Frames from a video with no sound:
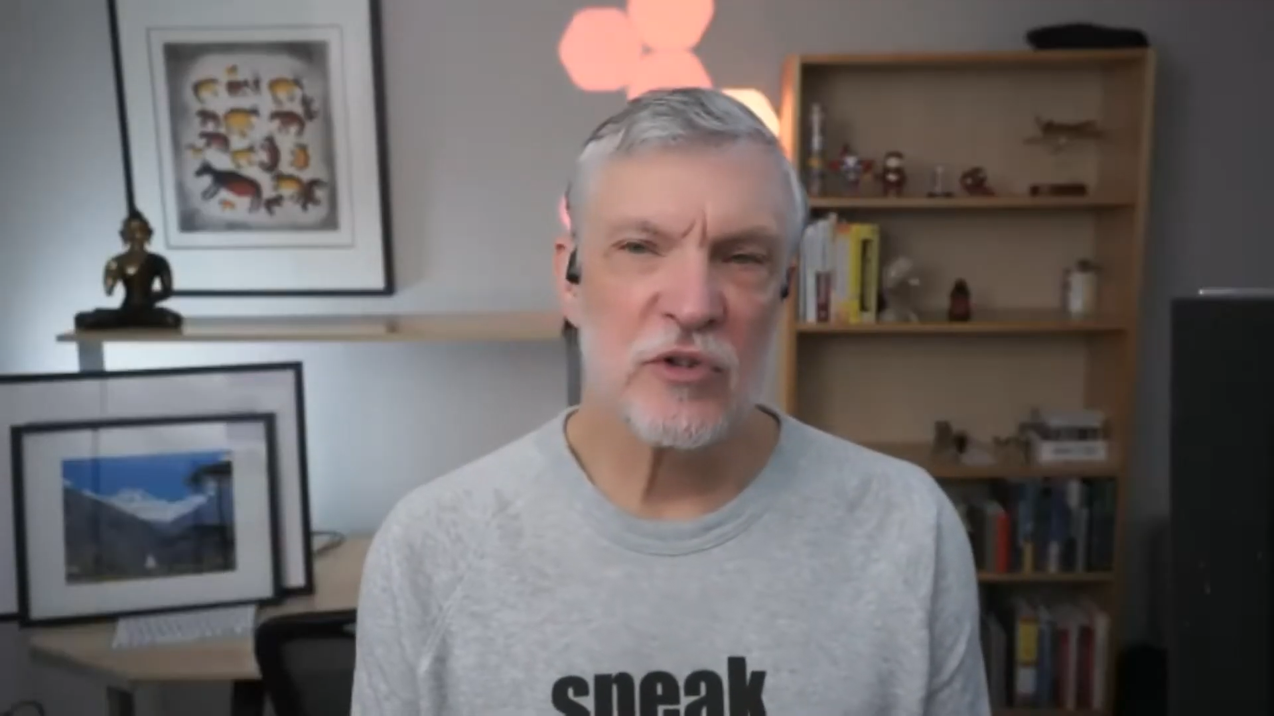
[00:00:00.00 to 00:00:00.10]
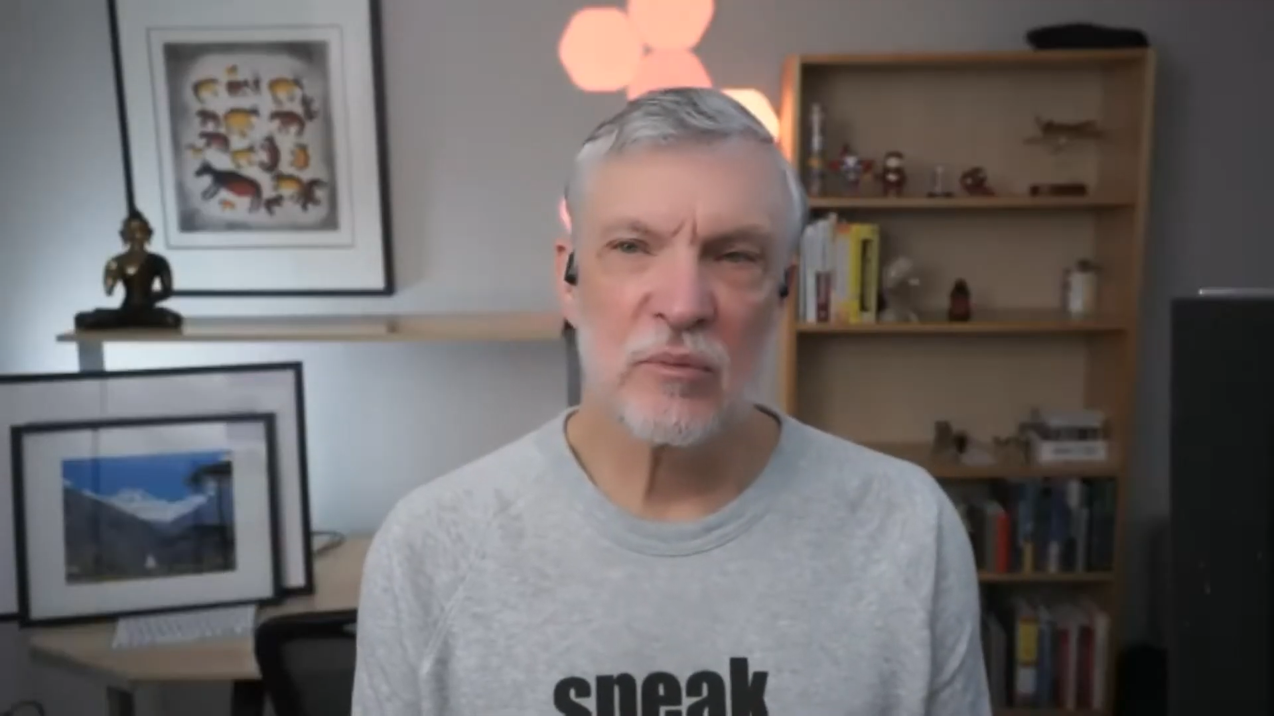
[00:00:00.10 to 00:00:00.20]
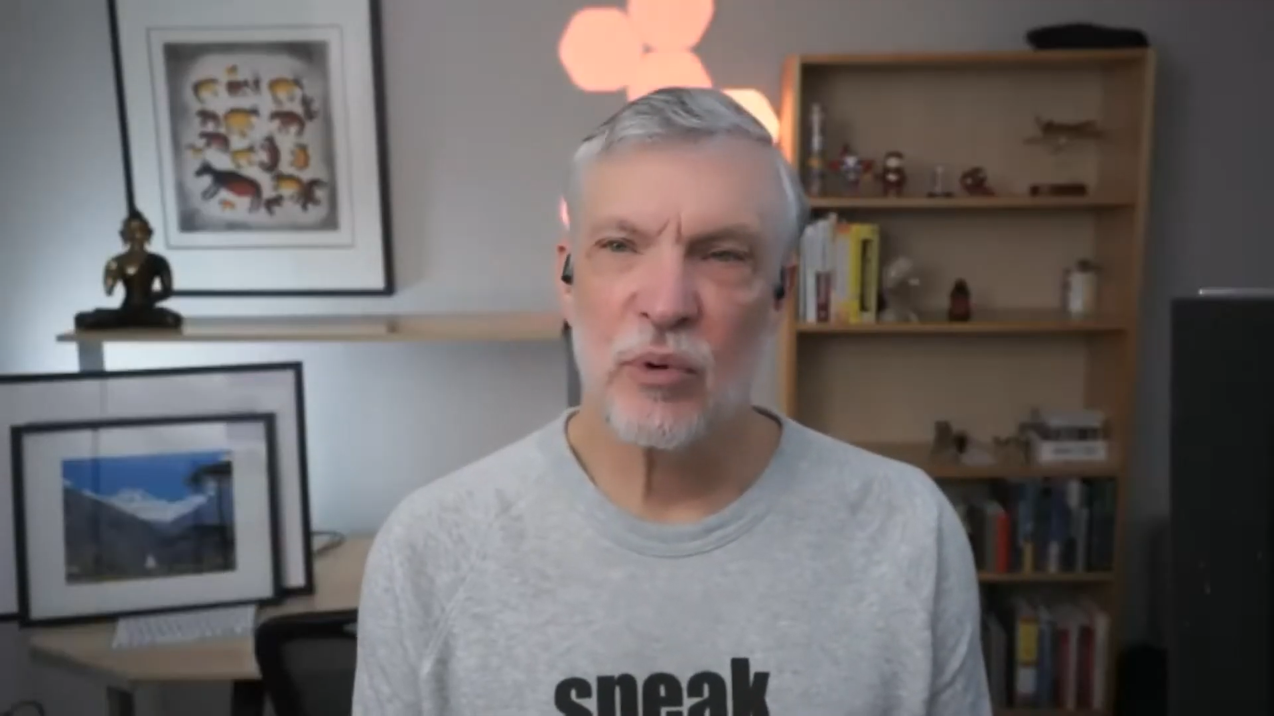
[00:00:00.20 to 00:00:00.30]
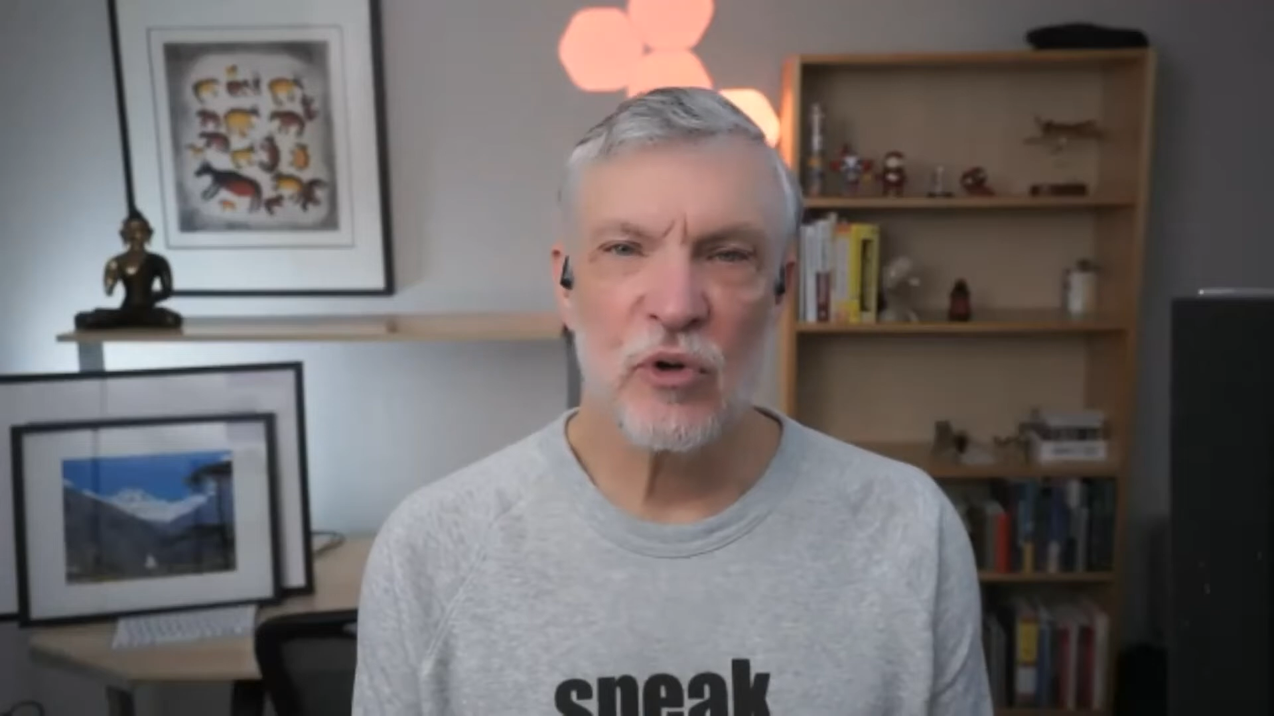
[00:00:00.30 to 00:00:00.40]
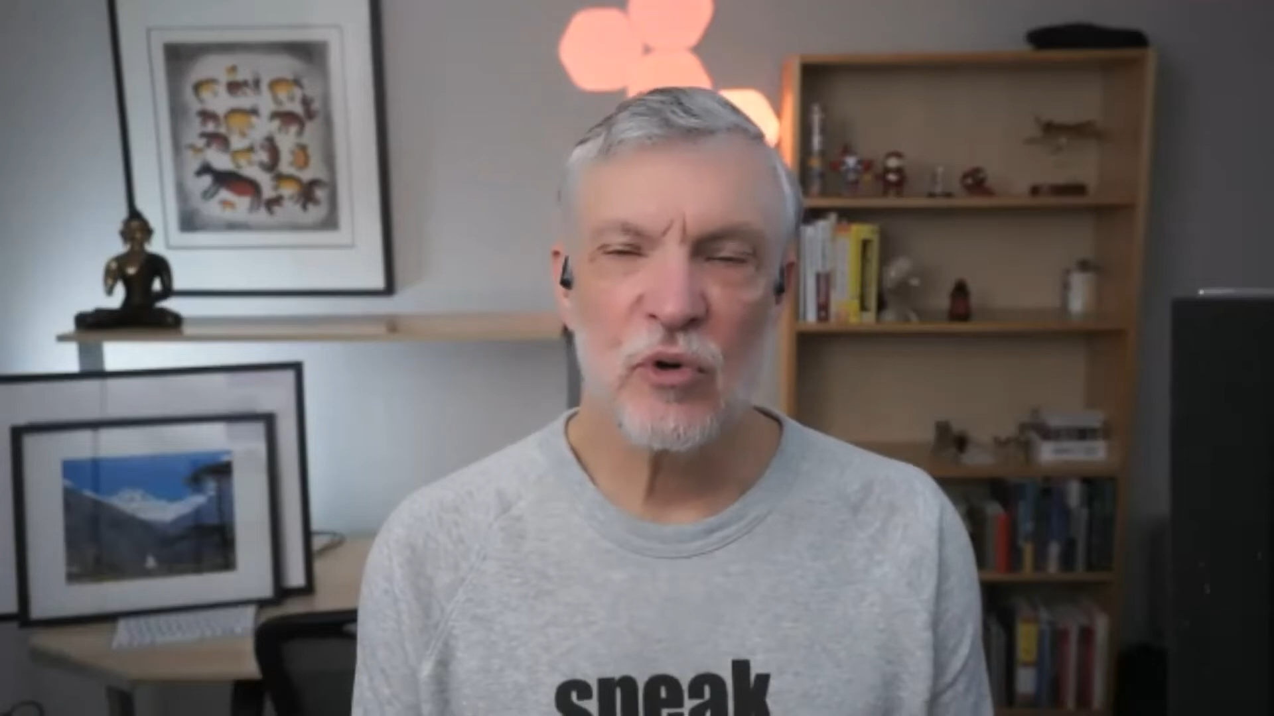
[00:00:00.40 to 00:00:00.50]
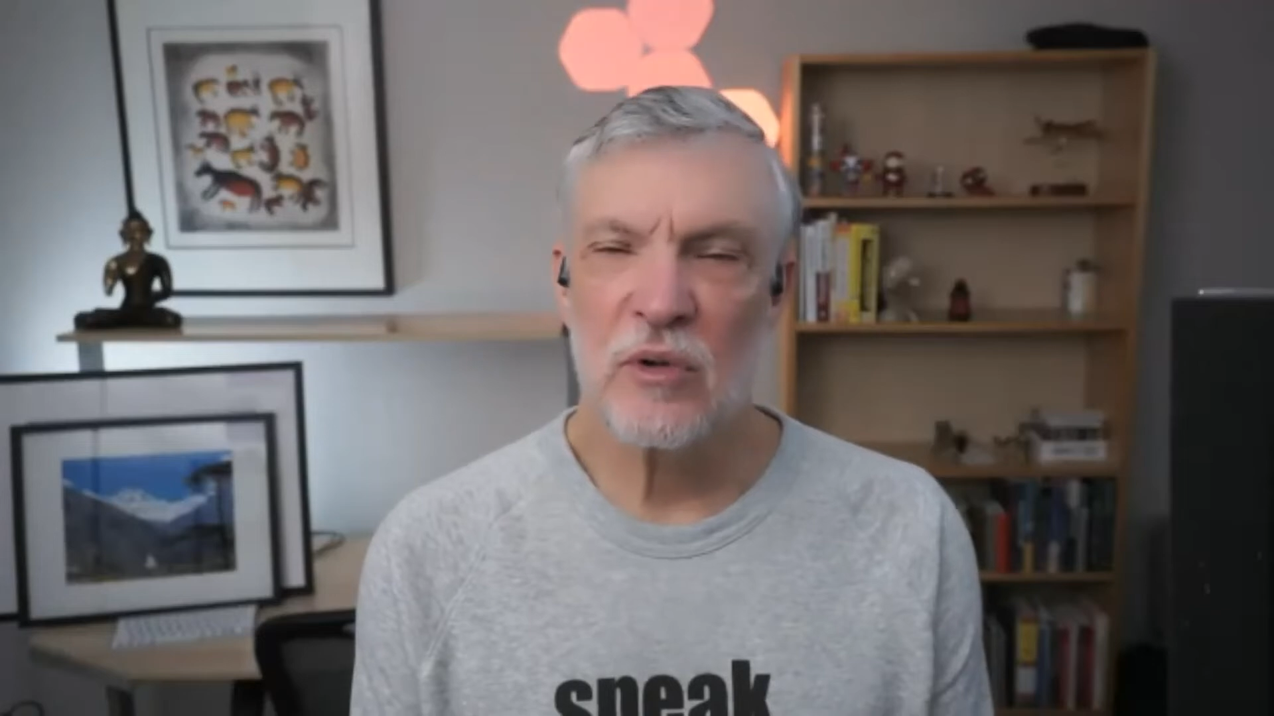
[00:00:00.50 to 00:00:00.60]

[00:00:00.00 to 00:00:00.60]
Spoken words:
and put new